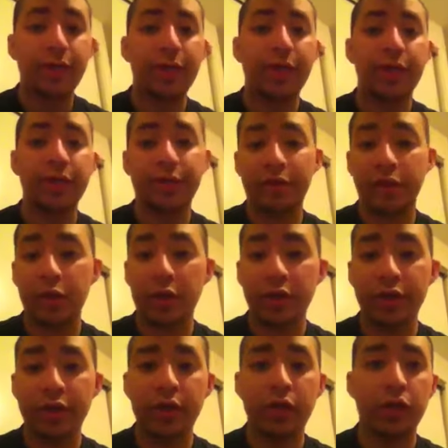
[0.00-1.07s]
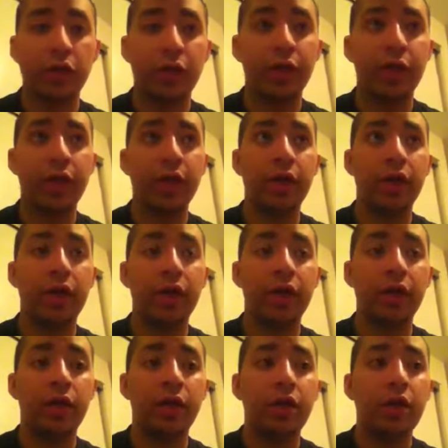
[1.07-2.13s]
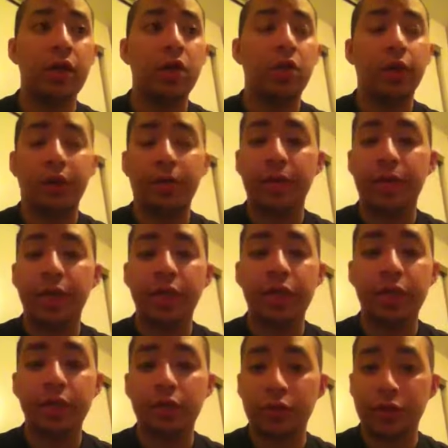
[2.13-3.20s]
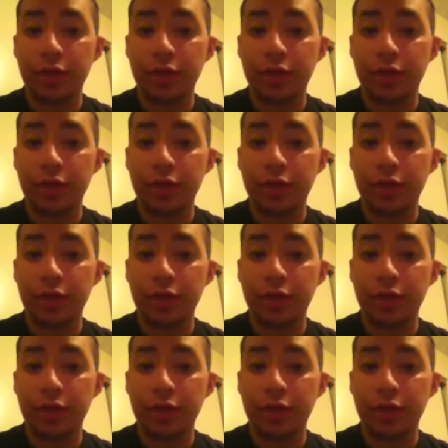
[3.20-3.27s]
If you guys have any questions or any recommendations or